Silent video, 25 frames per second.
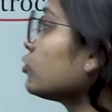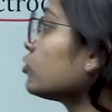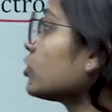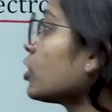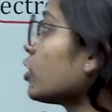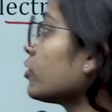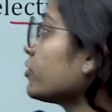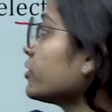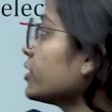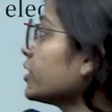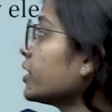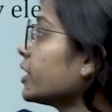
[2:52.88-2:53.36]
two
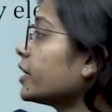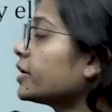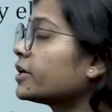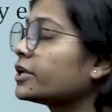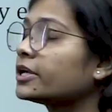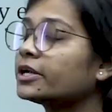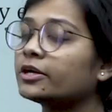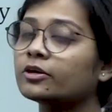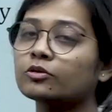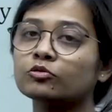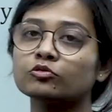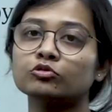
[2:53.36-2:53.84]
thousand
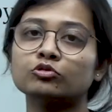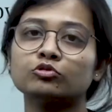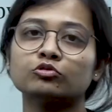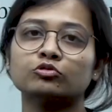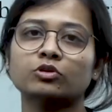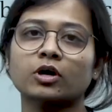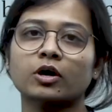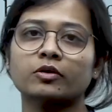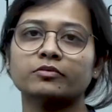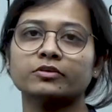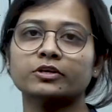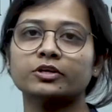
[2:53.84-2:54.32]
eighteen to two
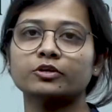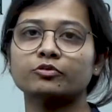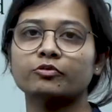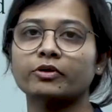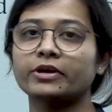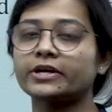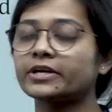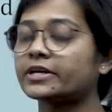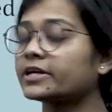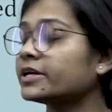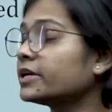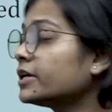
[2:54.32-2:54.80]
thousand
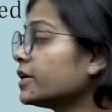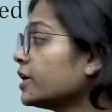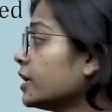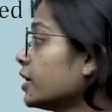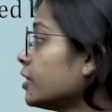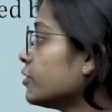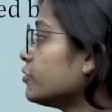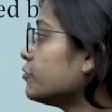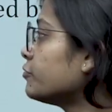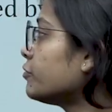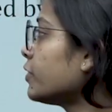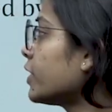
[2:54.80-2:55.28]

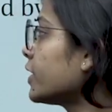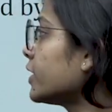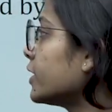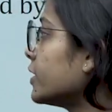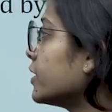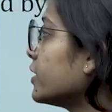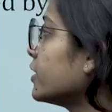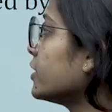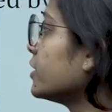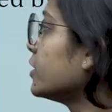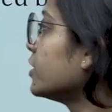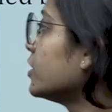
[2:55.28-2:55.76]
twenty-one,